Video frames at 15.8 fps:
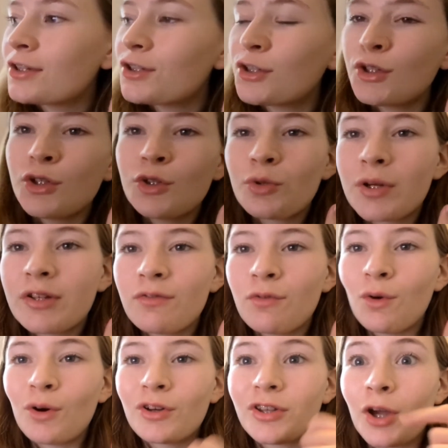
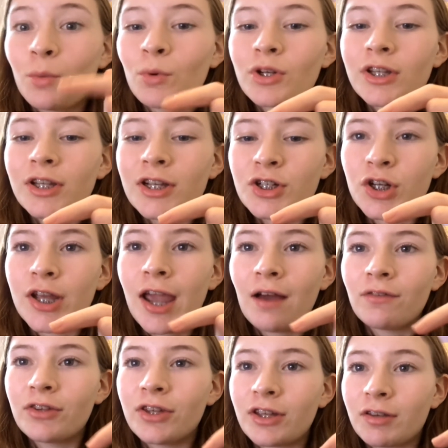2:24, because I would literally
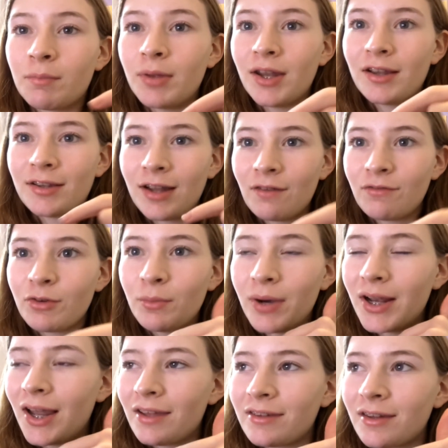have 6 minutes left of
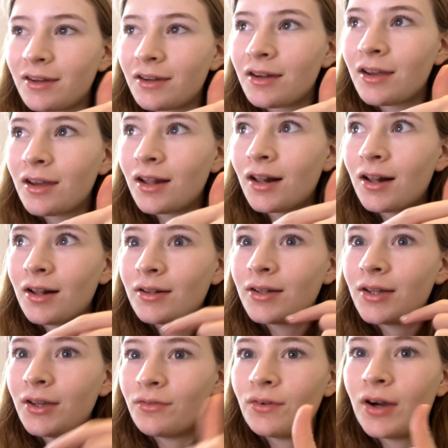my lesson
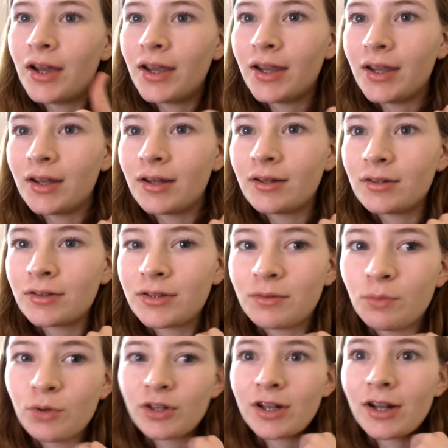if I
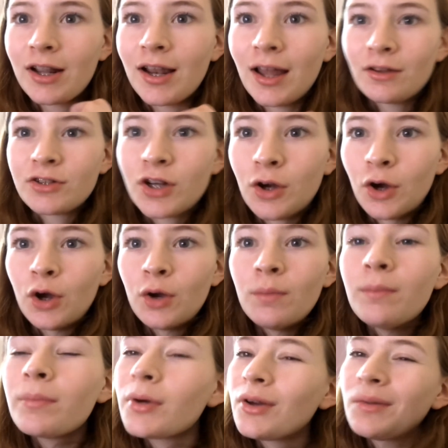wasn't allowed to go
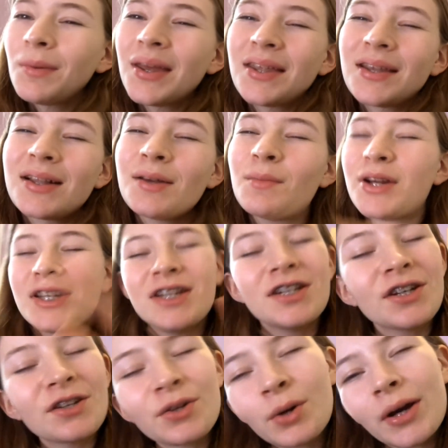home, because basically my
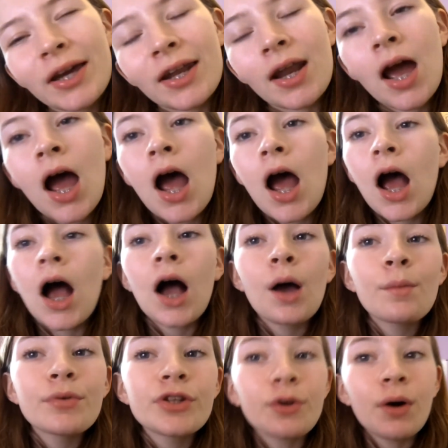teacher's not in.
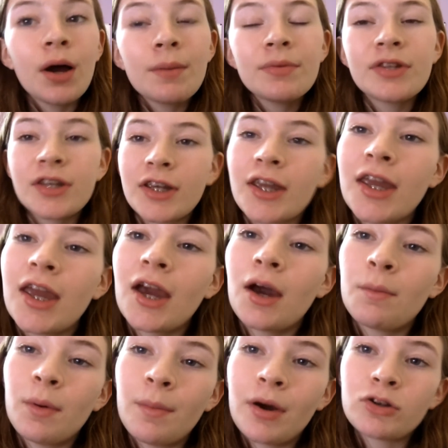So I'm sitting here,
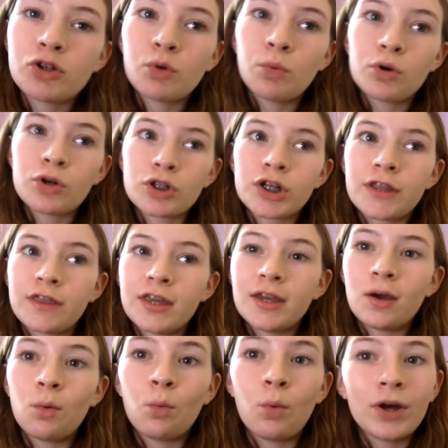I'm about to watch
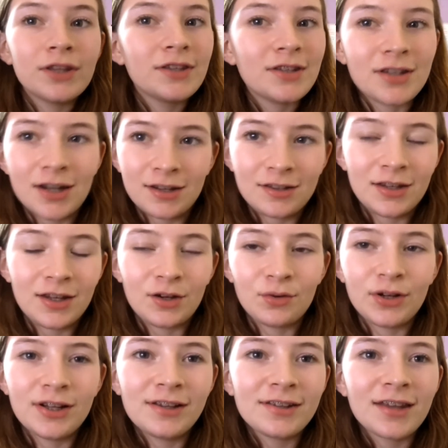the Wednesday
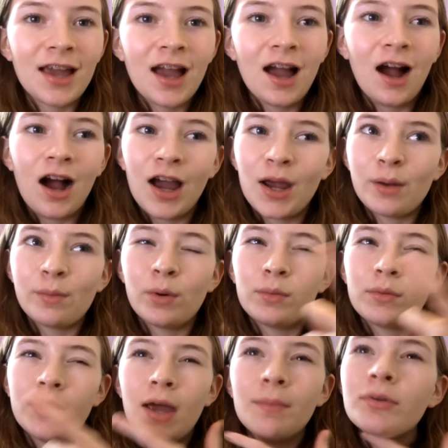series. I am
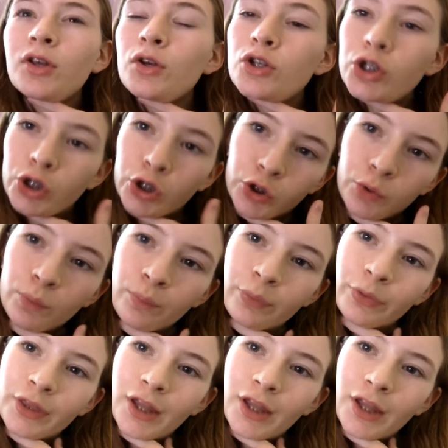on episode 2.